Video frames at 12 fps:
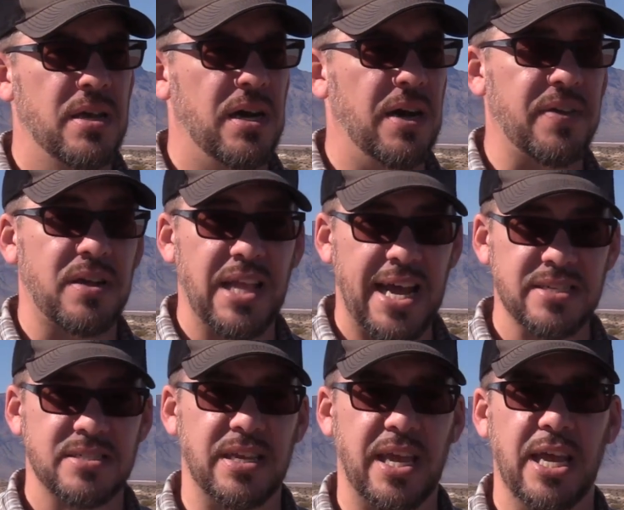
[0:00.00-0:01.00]
The
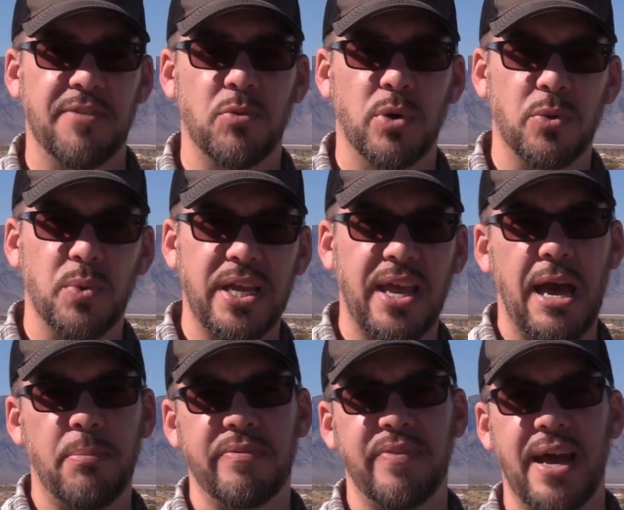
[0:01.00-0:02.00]
class, again, if you want a
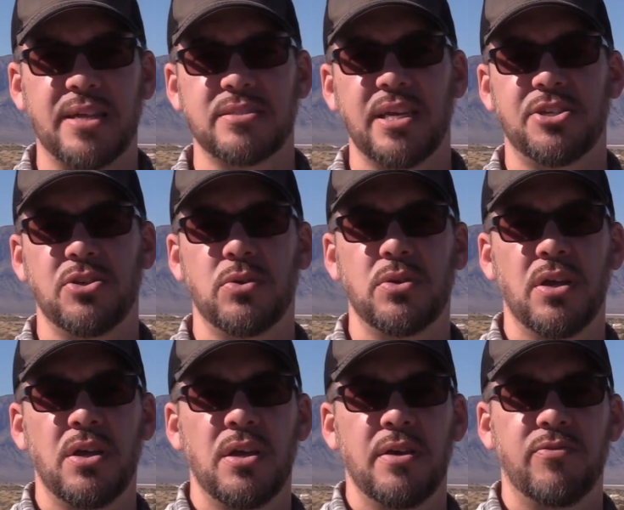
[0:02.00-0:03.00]
recap of that, stay tuned
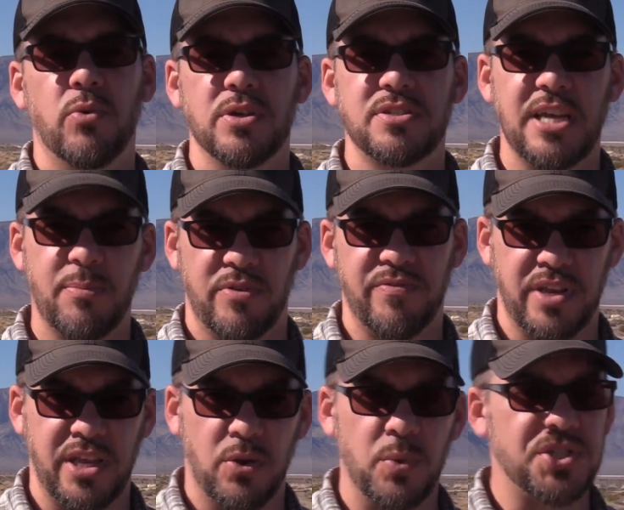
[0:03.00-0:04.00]
for a separate
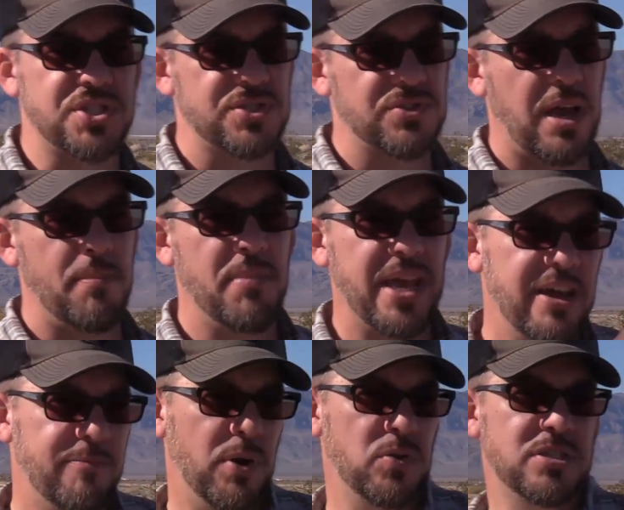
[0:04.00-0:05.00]
video, which I may
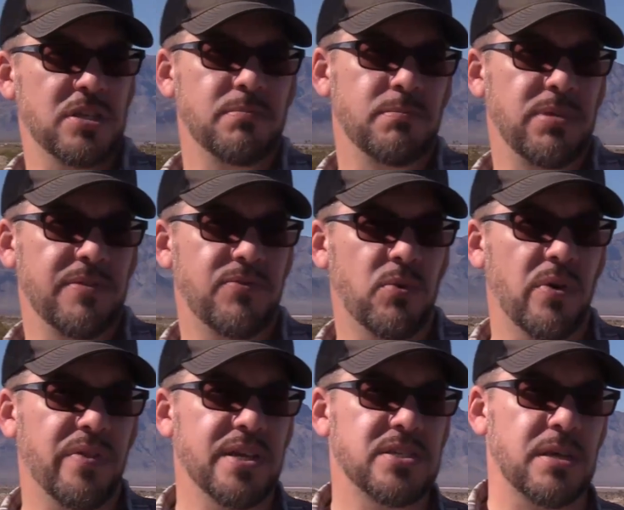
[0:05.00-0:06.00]
have posted
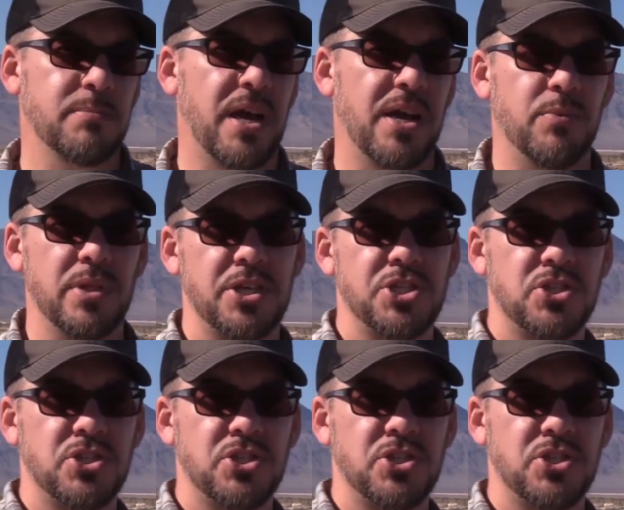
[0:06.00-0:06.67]
before this. I'm not really